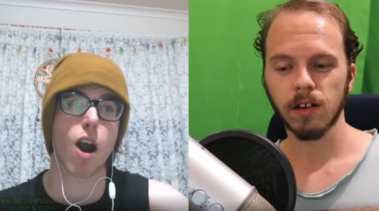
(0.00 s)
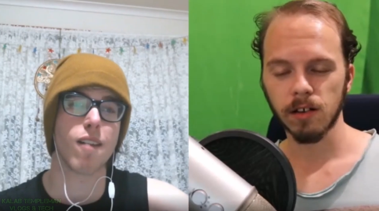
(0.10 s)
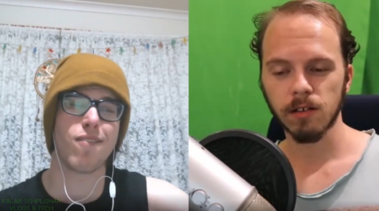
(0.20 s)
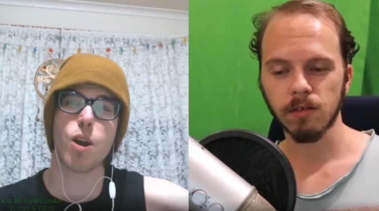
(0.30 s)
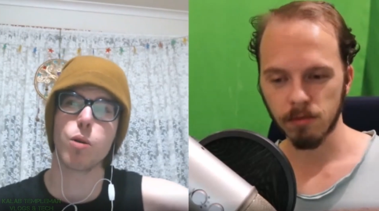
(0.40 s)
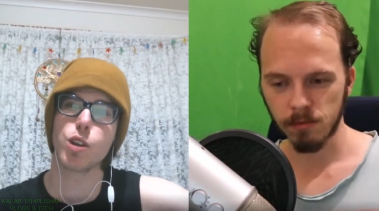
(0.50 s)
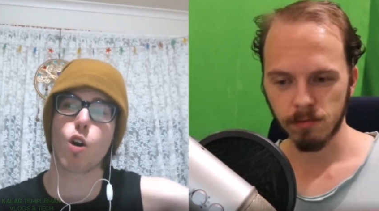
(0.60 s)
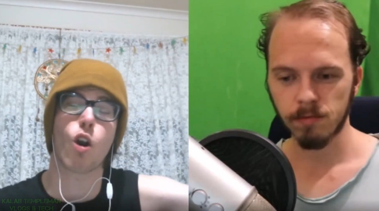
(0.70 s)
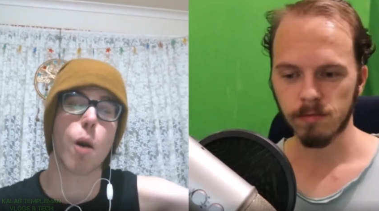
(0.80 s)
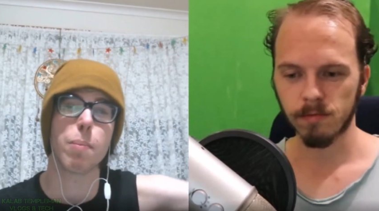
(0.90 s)
Speaker 1: "I oh, feel you're
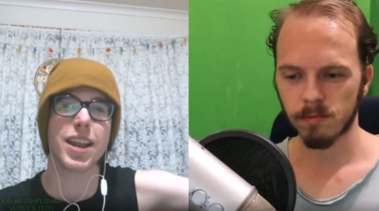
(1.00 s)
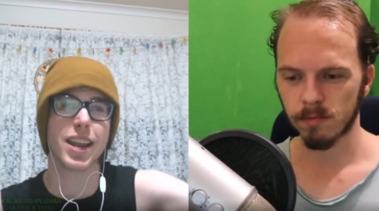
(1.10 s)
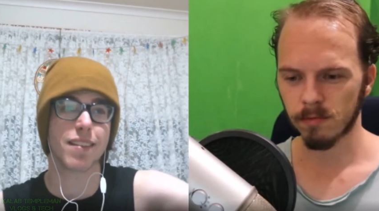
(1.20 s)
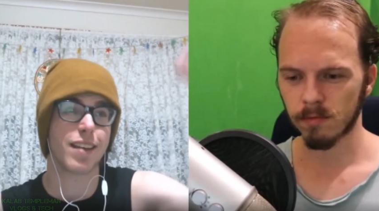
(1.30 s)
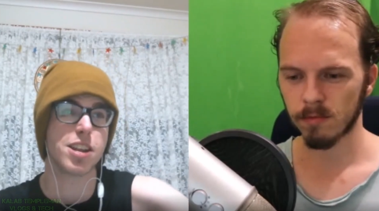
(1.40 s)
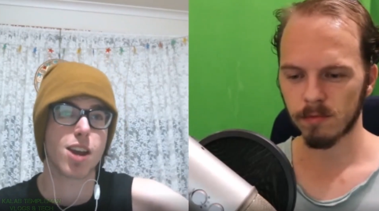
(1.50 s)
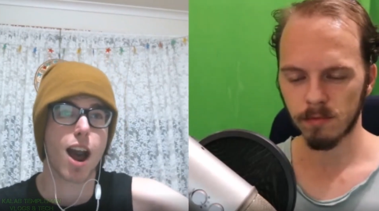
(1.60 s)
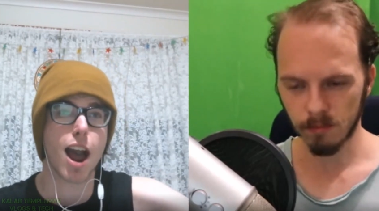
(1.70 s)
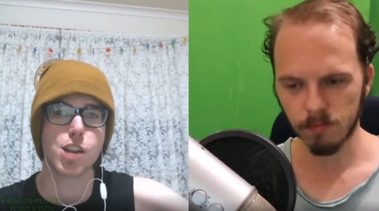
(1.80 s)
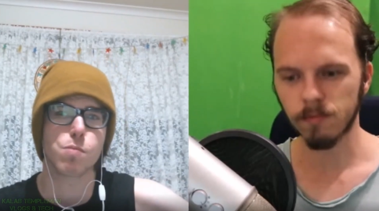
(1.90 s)
copying these
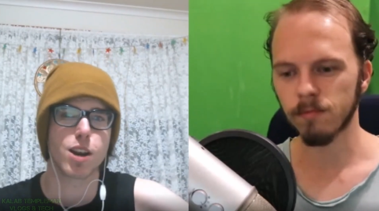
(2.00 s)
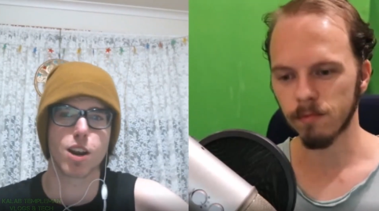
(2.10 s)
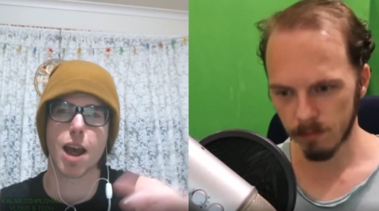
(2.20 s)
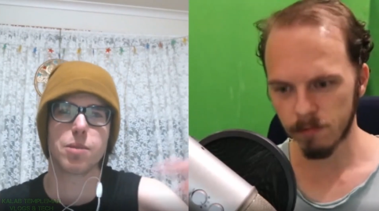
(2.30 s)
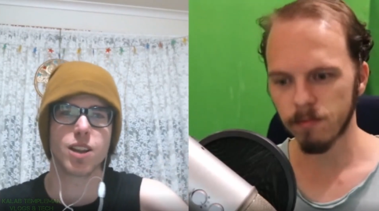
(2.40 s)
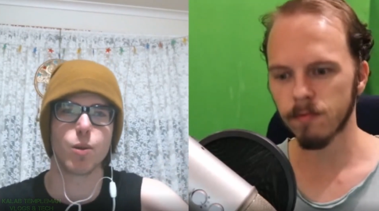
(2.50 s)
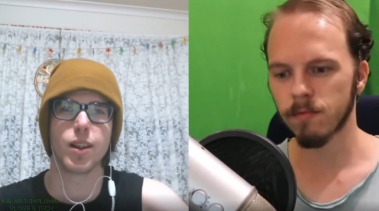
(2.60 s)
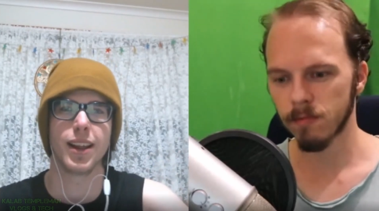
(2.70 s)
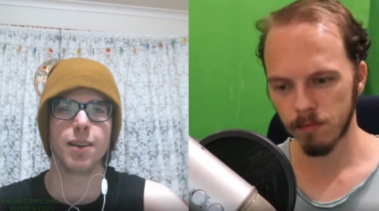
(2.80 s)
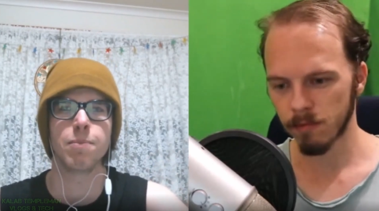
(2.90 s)
guys," but absolutely.
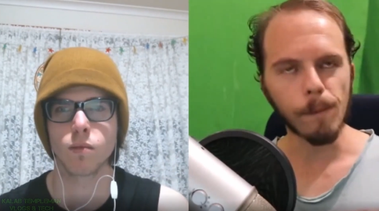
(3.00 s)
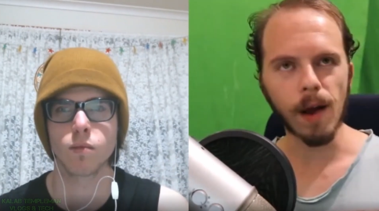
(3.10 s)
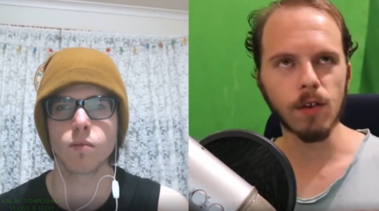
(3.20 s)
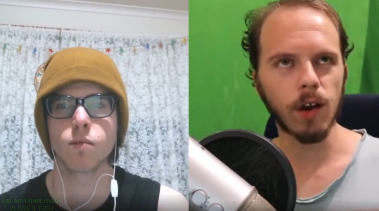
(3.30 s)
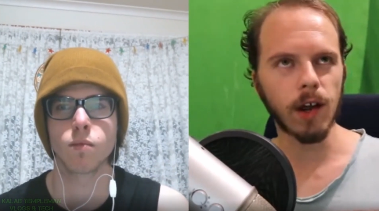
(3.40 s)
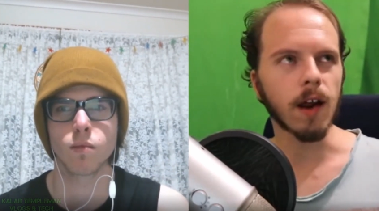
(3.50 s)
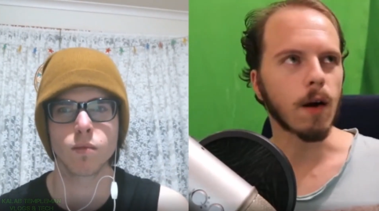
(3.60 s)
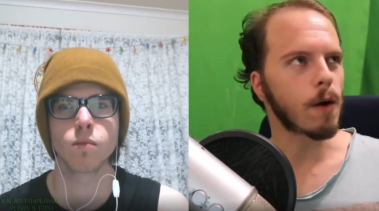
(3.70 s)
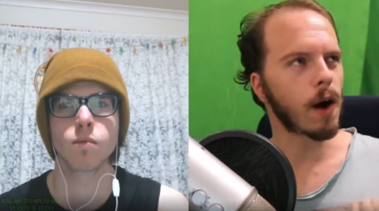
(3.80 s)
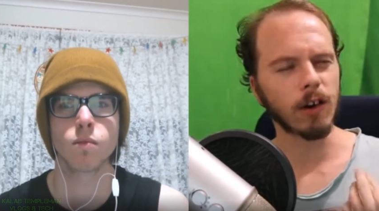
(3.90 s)
Speaker 2: Basically, I
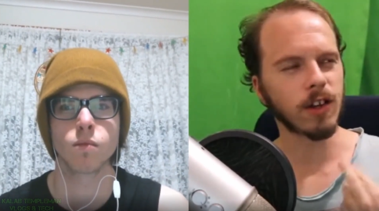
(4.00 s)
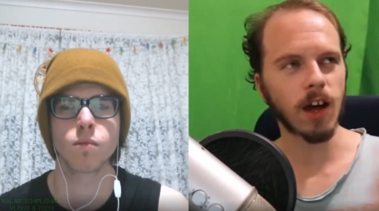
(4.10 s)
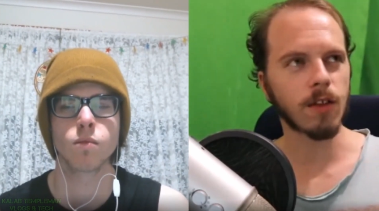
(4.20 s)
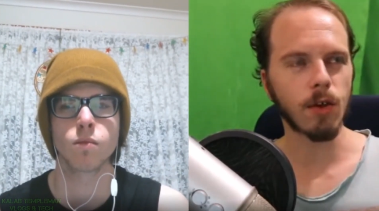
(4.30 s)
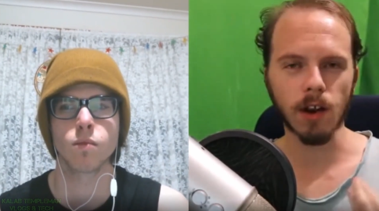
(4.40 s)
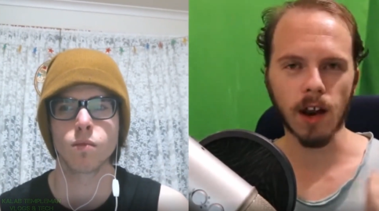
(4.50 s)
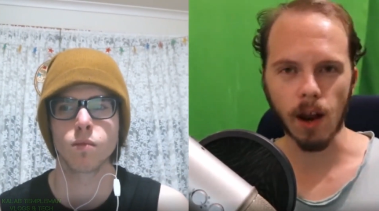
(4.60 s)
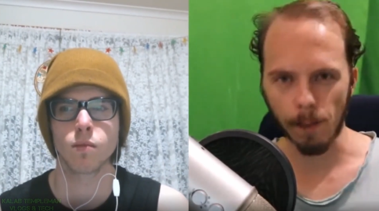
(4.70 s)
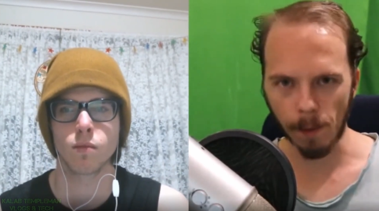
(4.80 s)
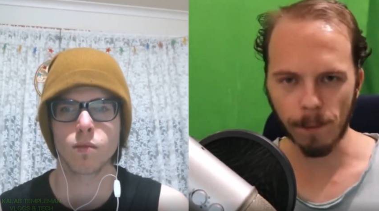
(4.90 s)
was just getting a song that came up
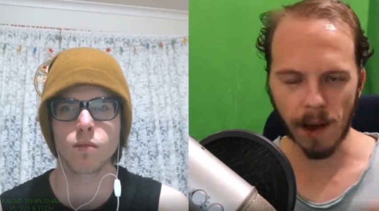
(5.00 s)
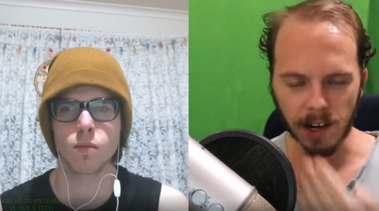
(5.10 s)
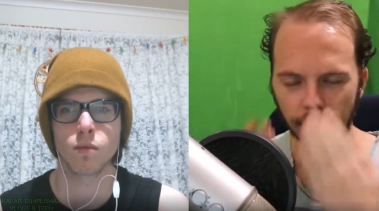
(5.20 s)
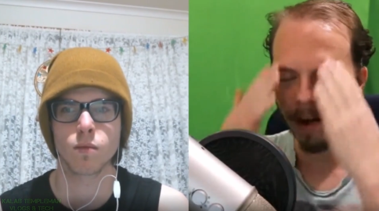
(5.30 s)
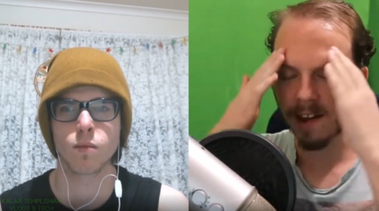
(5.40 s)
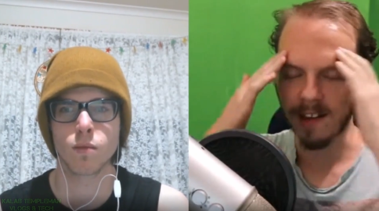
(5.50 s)
made in my